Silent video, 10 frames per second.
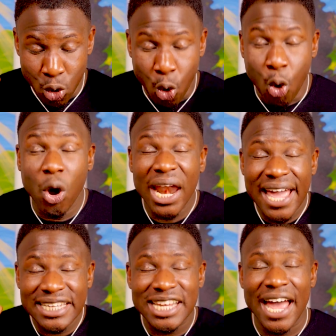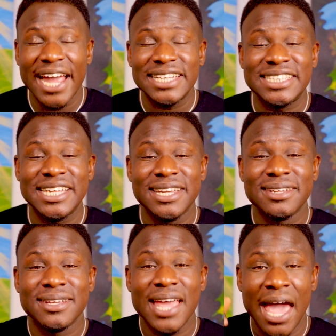All anxiety
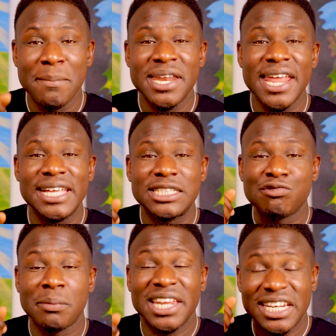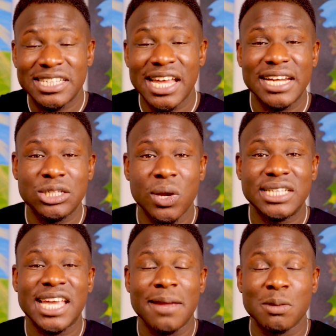emanates from the desire to
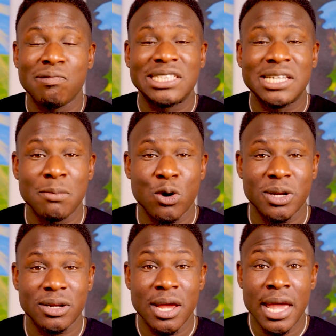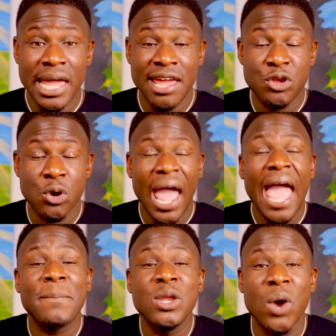escape the present moment. If you're
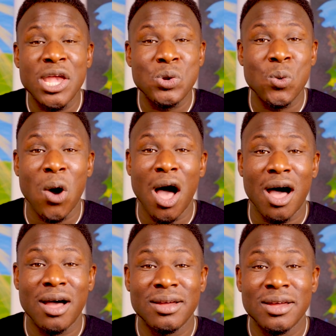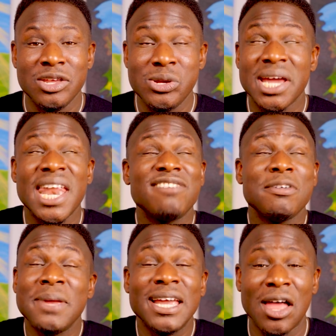happy where you are, you can never
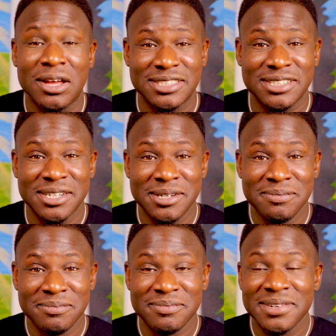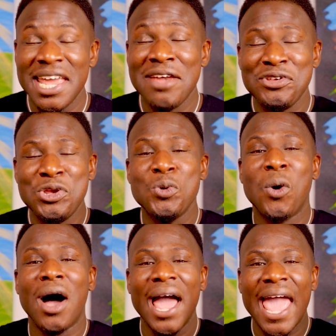be lost. If you
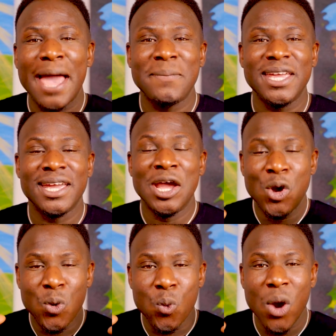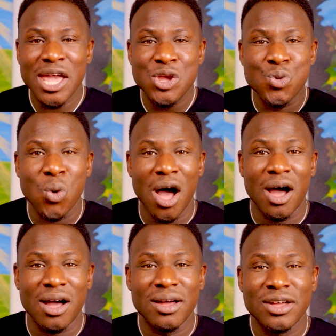are happy where you
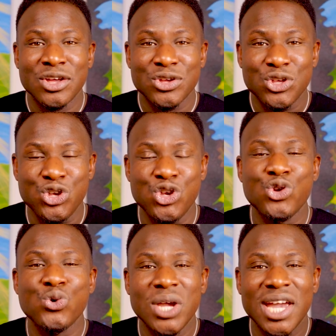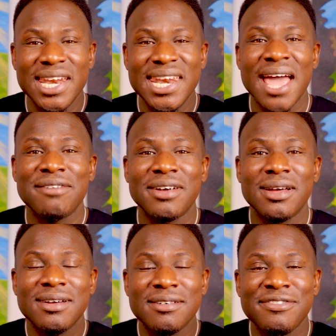are, you can
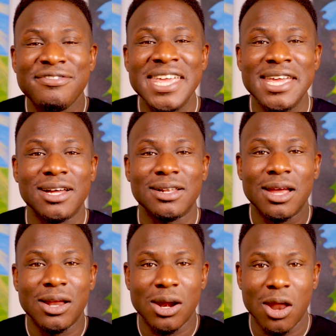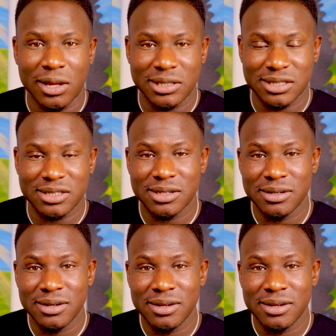never feel lost.